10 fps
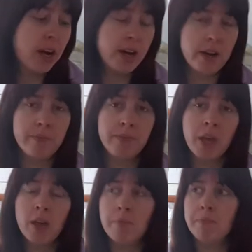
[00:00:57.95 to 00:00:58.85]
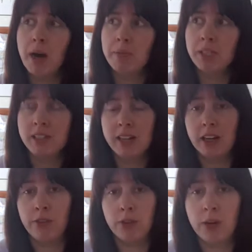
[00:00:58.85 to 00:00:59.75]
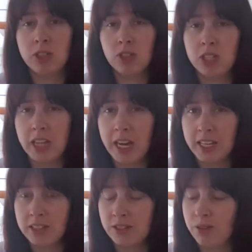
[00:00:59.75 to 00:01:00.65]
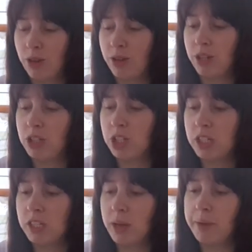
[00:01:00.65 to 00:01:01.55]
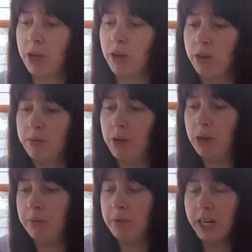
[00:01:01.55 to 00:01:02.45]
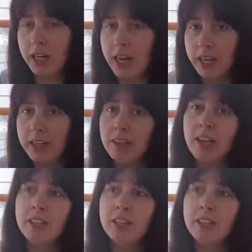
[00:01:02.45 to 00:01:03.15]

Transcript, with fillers: Um, Mum is staying a few extra days, so she's coming home on Monday.